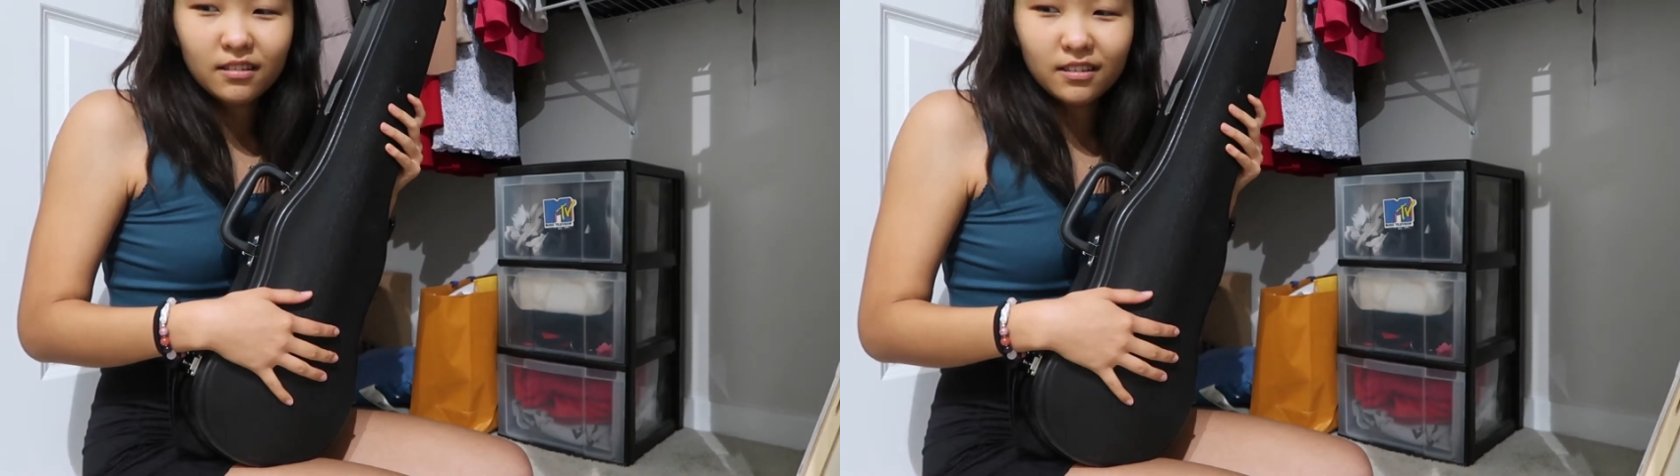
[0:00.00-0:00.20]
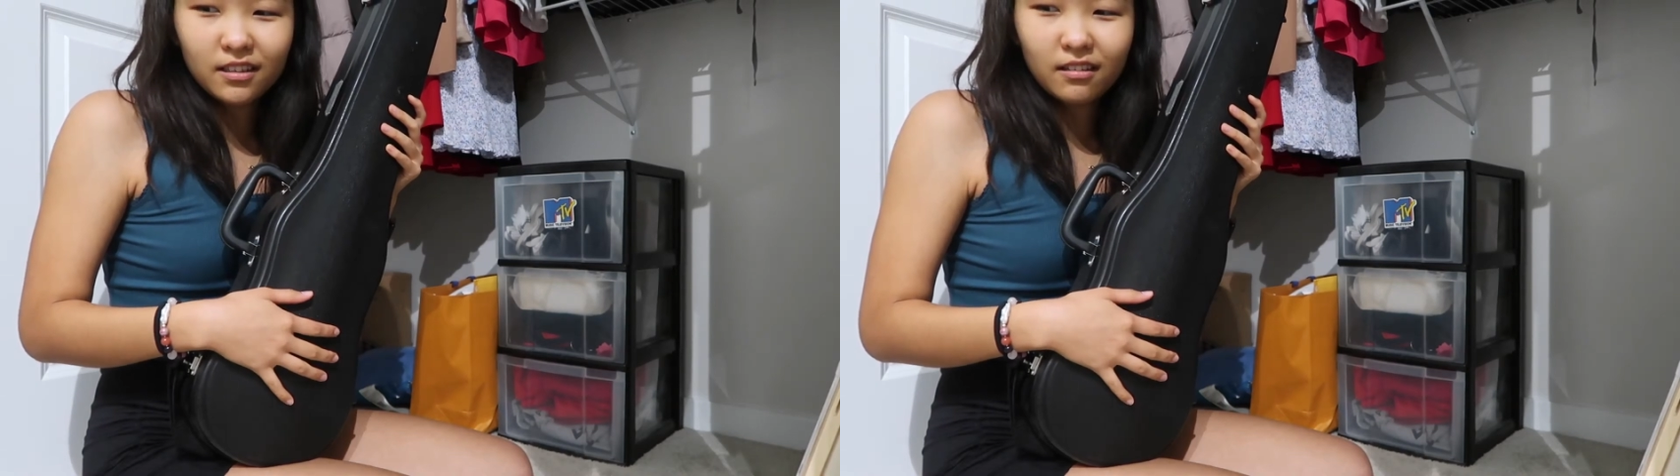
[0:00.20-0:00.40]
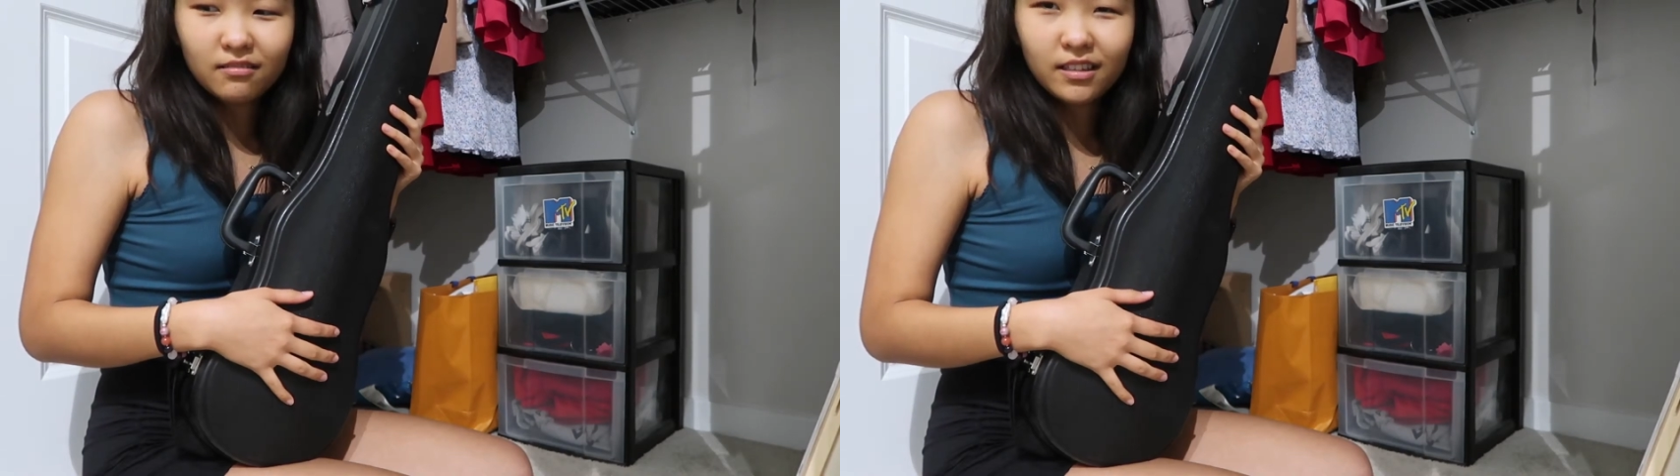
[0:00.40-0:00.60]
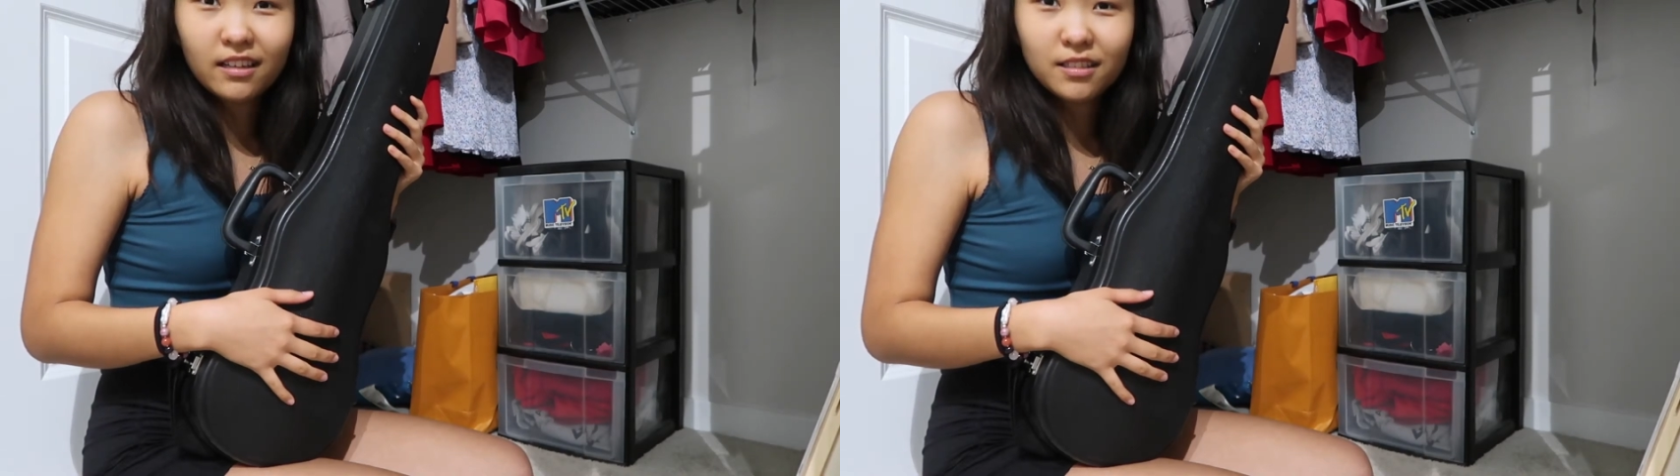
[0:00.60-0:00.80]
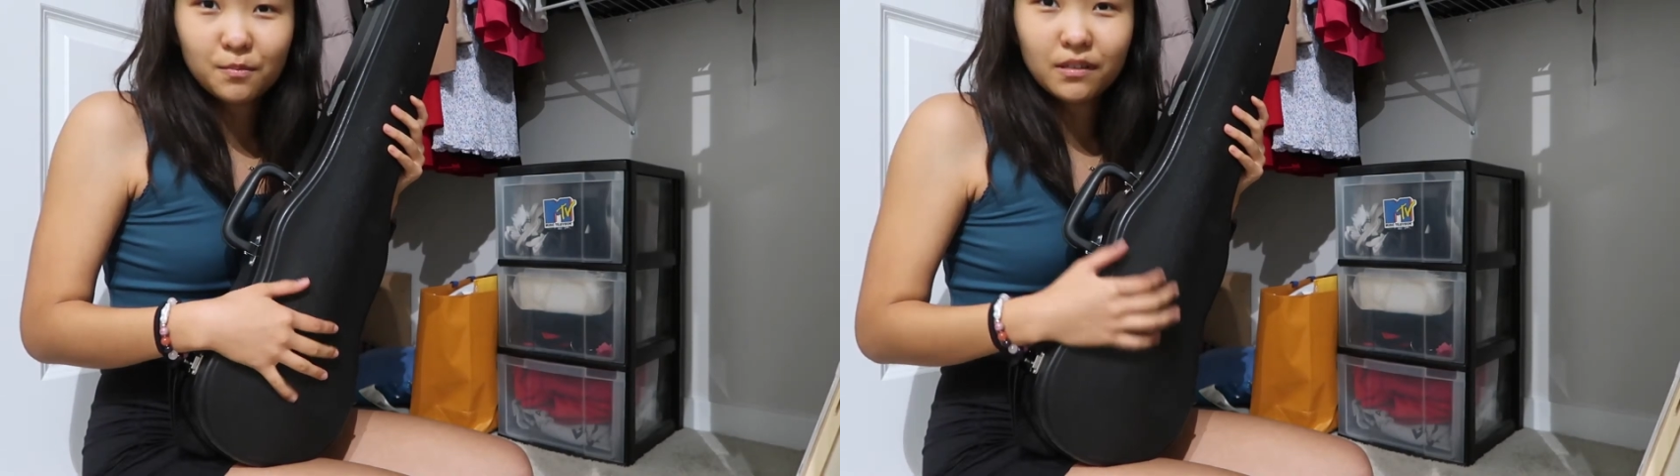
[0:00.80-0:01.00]
You know,
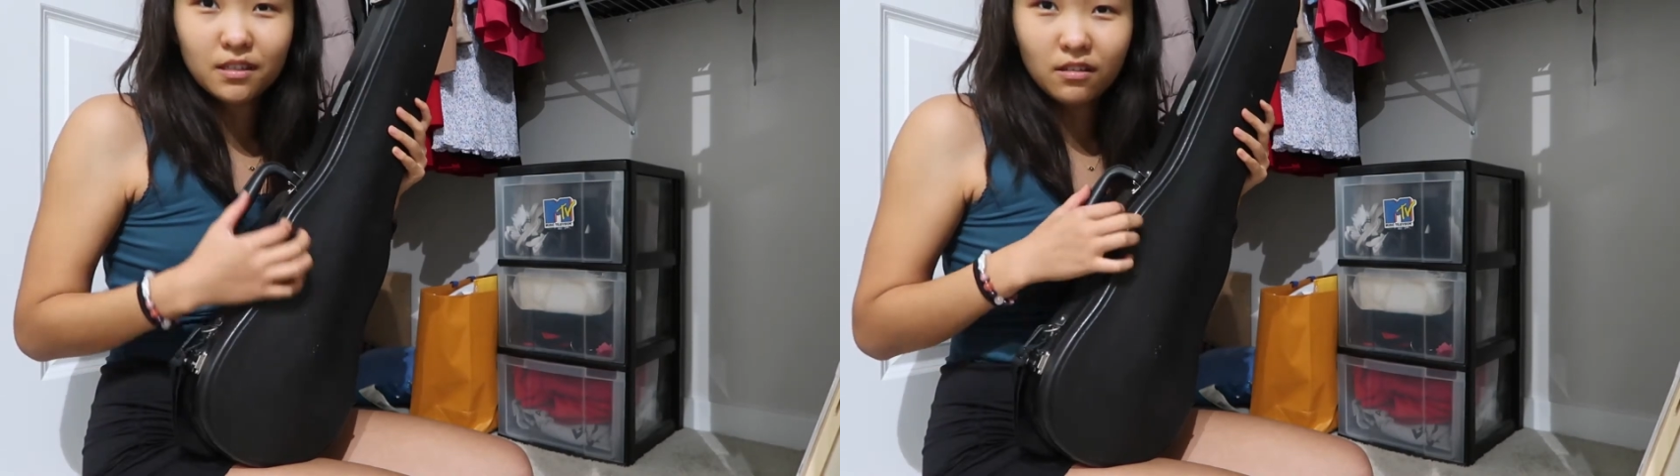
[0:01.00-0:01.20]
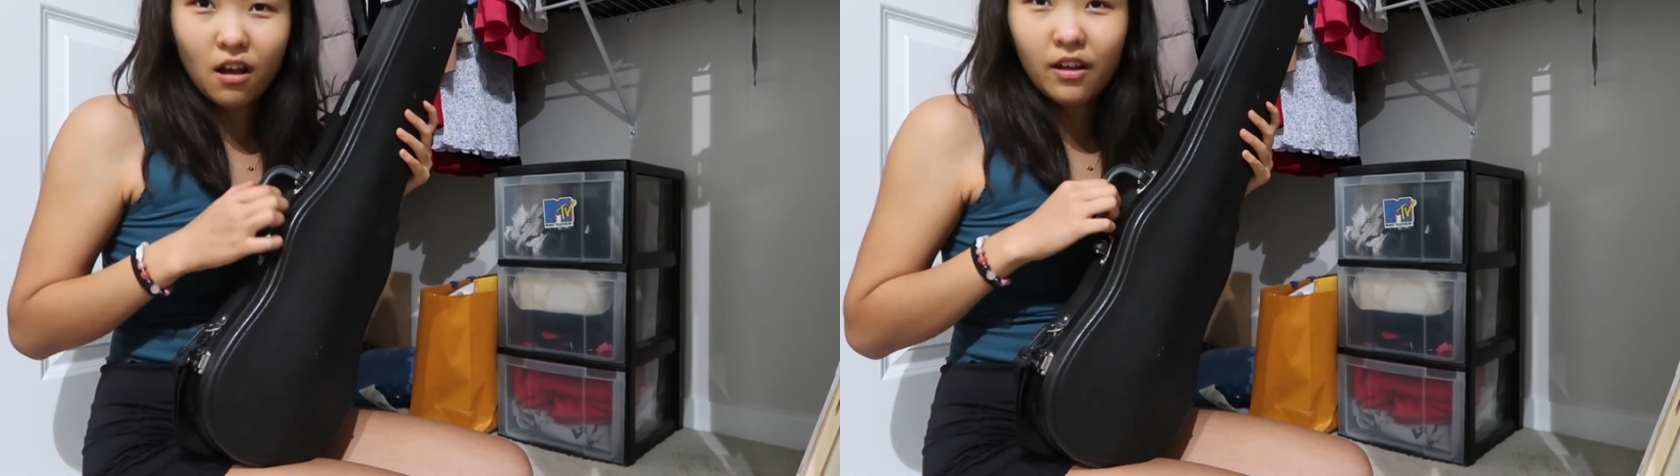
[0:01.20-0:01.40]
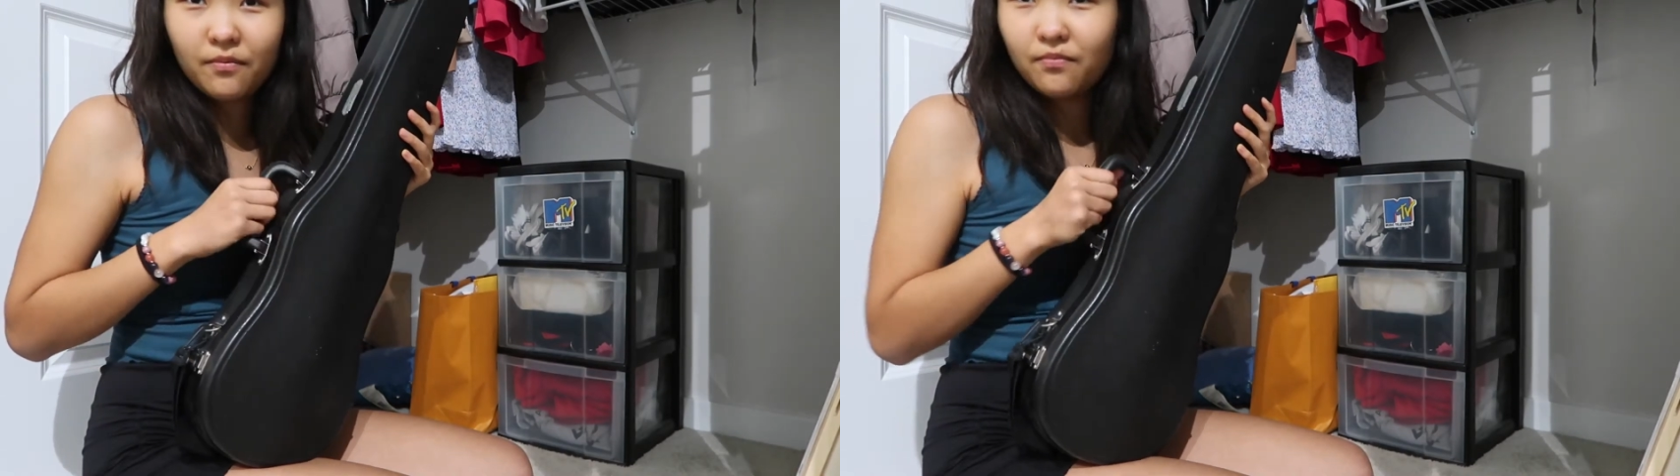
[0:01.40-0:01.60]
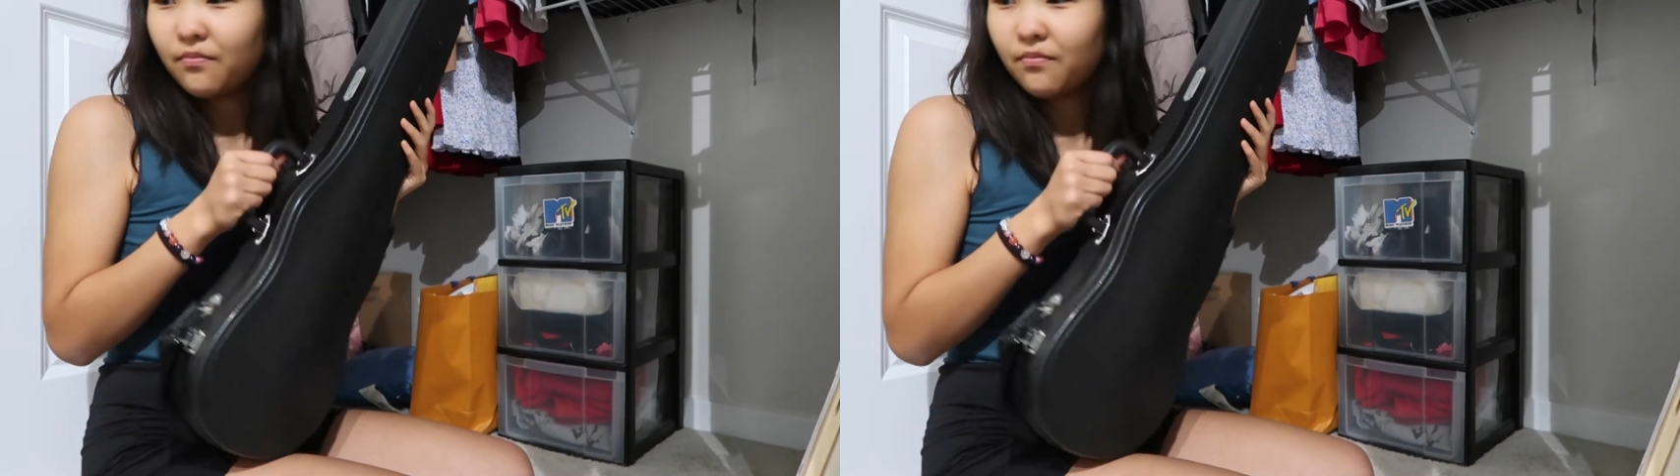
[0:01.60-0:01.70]
that speaks a lot.